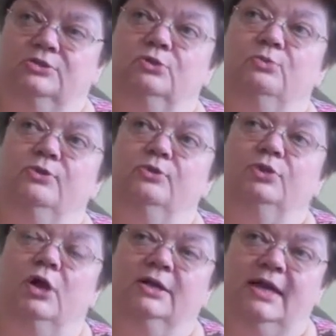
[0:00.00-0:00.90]
So, when their
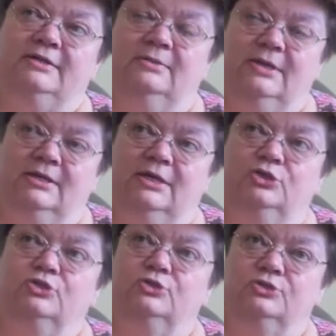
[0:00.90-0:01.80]
long acting
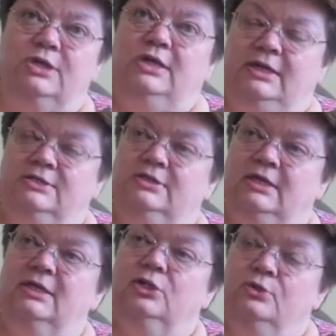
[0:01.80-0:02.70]
medication is it's
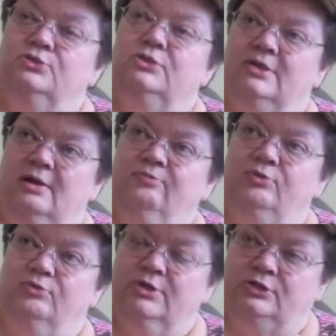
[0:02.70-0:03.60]
getting close to the time for
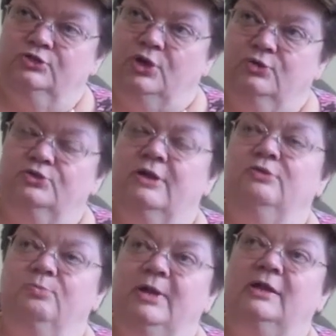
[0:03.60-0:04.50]
their next dose and
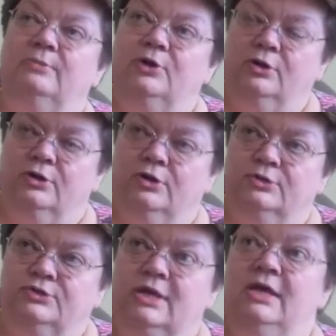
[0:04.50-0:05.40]
their pain
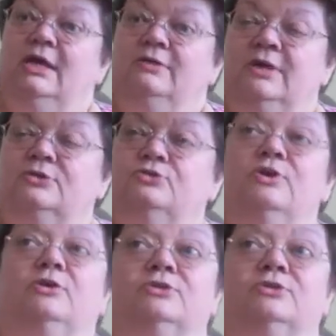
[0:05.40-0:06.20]
recurs, the answer there is